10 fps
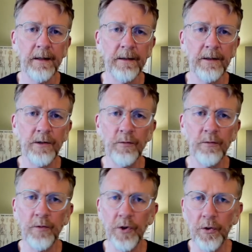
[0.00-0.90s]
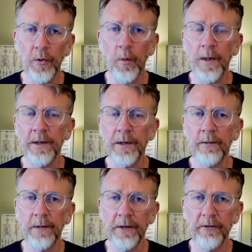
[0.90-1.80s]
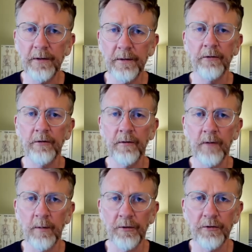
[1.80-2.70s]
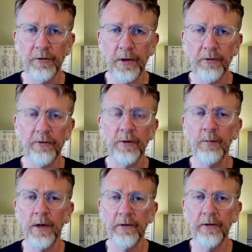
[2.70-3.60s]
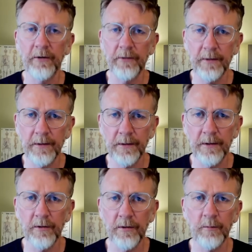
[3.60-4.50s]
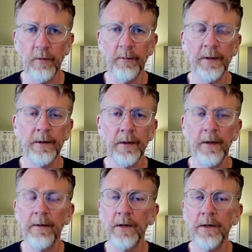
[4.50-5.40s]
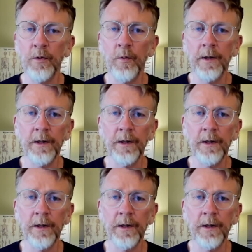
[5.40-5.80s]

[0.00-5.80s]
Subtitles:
you do when you listen to the verbal instructions and you process it into movement. You really